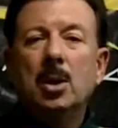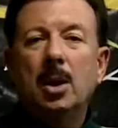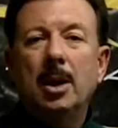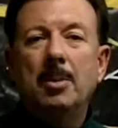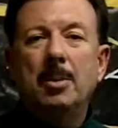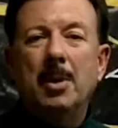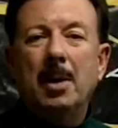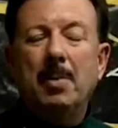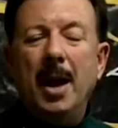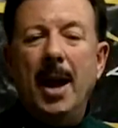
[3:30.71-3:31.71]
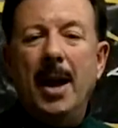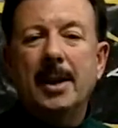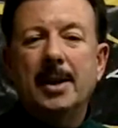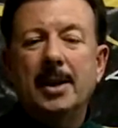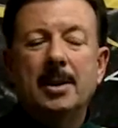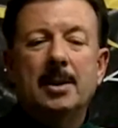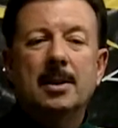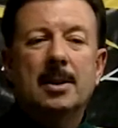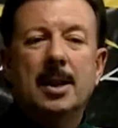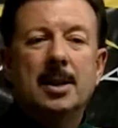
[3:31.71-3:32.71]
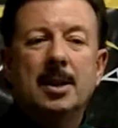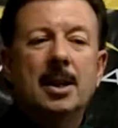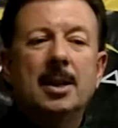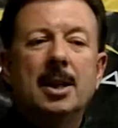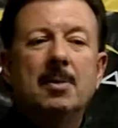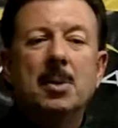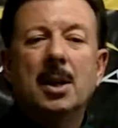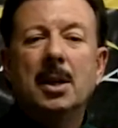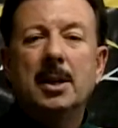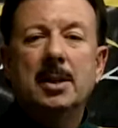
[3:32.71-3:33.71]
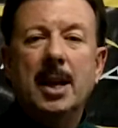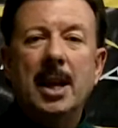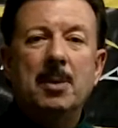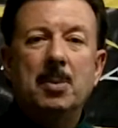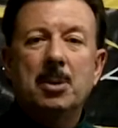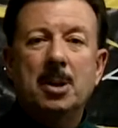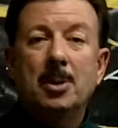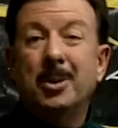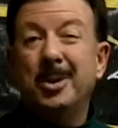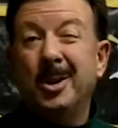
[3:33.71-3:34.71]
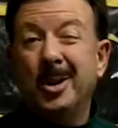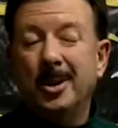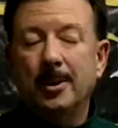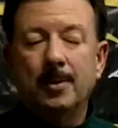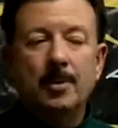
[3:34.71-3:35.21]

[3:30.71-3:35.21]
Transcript: a club in my bag that doesn't give me at least 80% return.